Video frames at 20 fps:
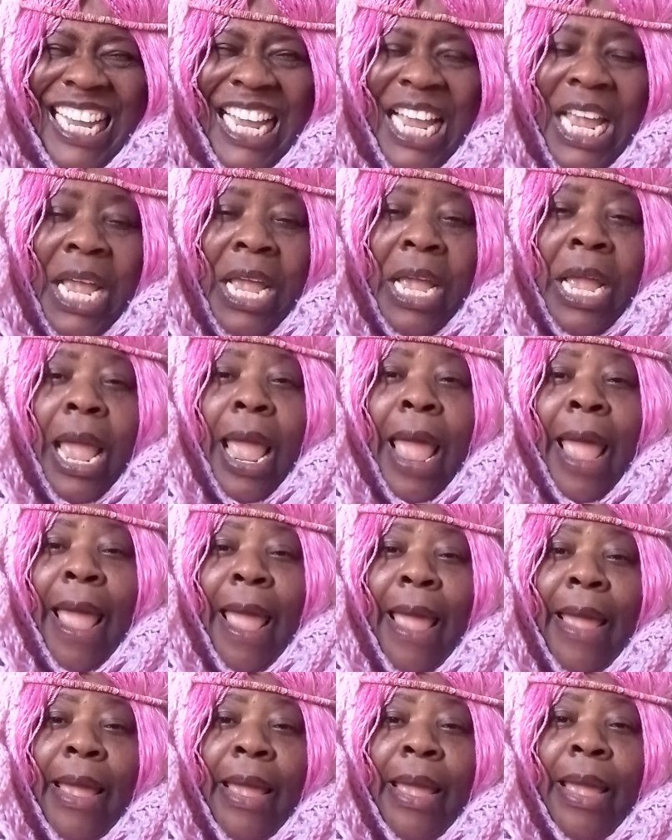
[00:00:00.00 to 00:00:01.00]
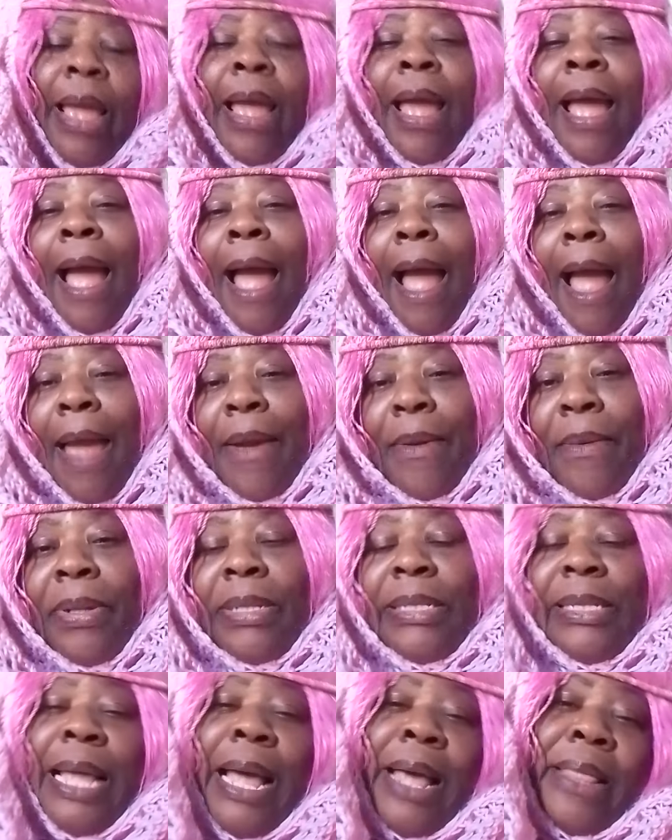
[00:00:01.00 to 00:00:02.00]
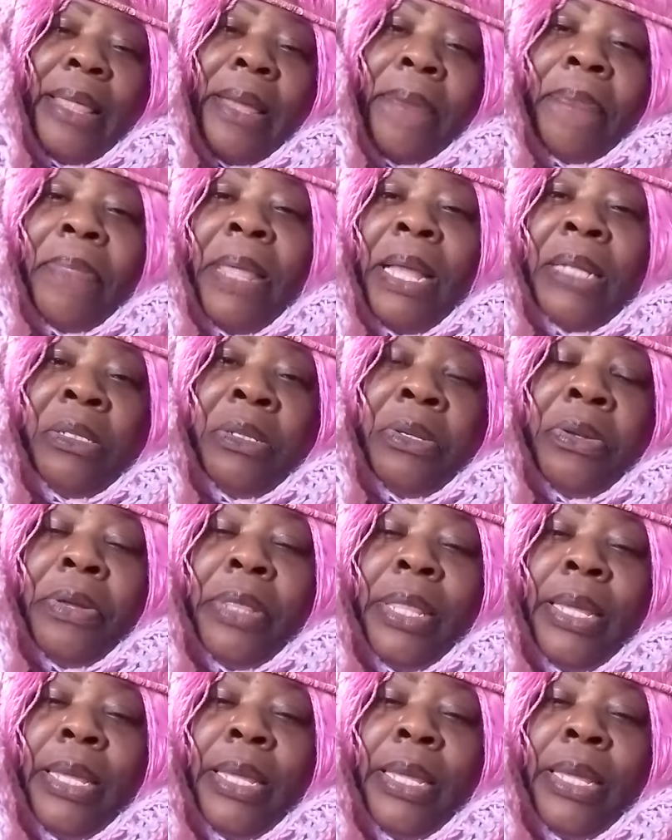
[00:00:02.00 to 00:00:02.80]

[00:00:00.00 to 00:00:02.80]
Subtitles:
I will tell them that you're